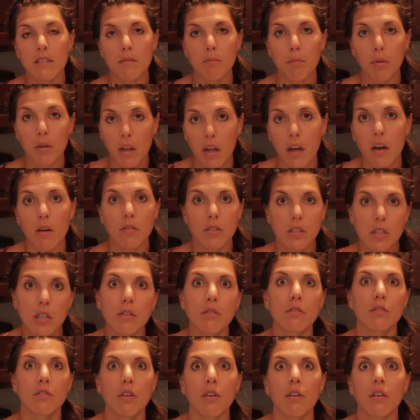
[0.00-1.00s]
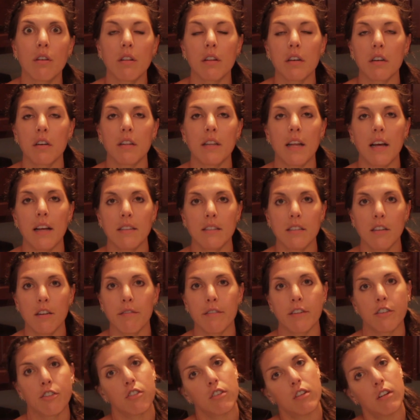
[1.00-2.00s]
below too, so you can click on that, it's the
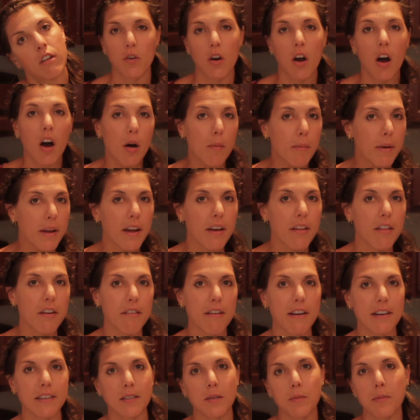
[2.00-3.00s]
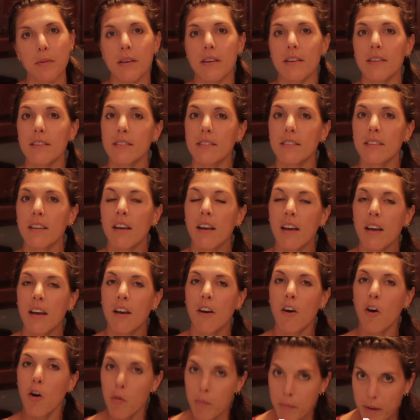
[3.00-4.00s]
original. For all my other recipes,
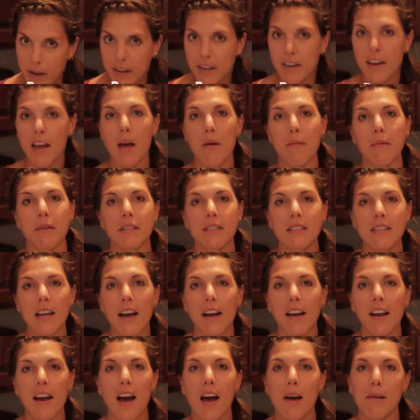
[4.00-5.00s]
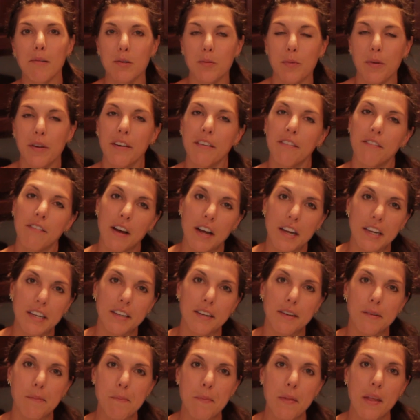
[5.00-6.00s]
homebeccanomics.com is where you'll find
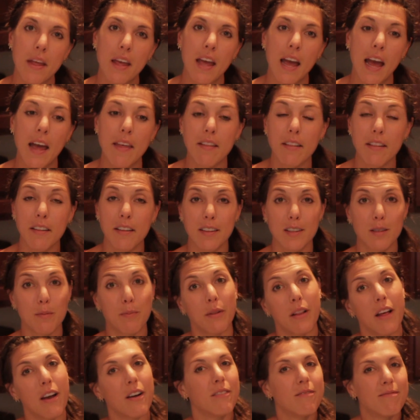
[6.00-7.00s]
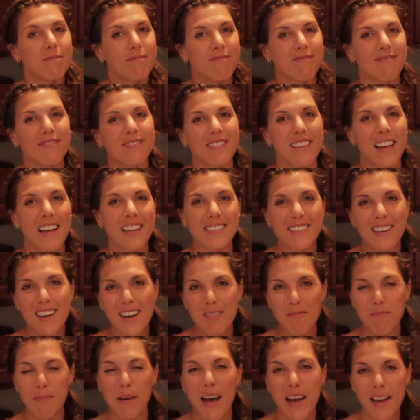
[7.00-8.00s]
them, and the link's below. That's
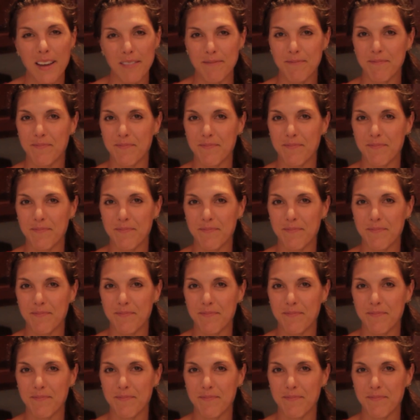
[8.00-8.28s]
all, bye.